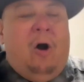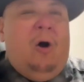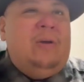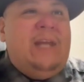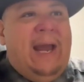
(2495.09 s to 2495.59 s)

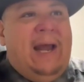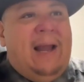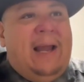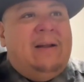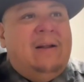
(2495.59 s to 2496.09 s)
oh yeah,
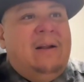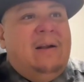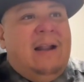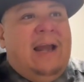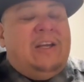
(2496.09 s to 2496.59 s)
like
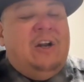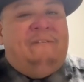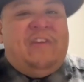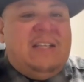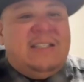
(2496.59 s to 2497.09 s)

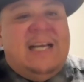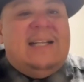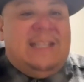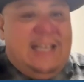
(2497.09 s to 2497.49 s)
50 Cent,